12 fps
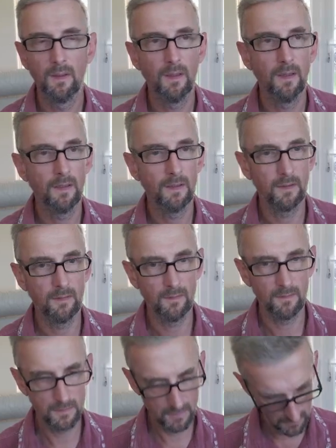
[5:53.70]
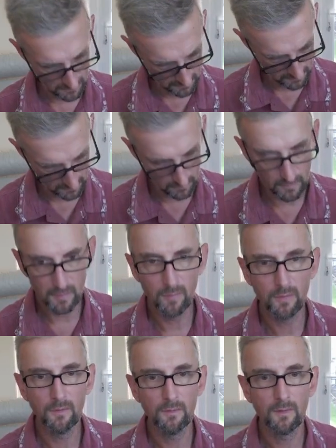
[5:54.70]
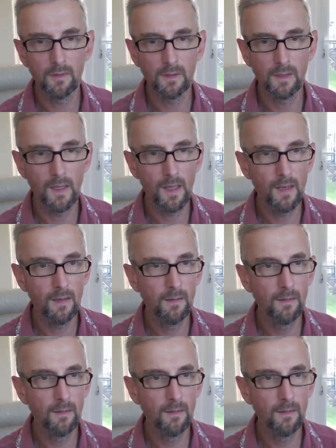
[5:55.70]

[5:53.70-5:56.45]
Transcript: I can choose to reboot again.